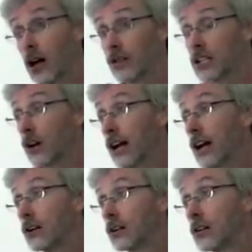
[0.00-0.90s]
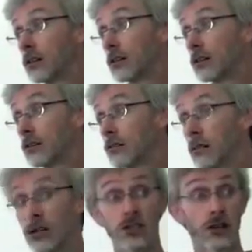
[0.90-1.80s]
and they die out.
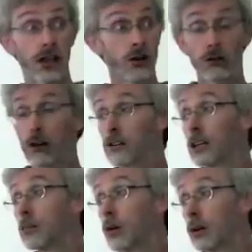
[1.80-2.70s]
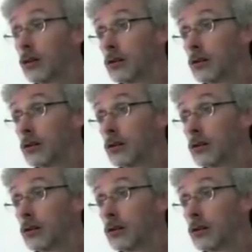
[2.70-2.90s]
And so they're not around anymore.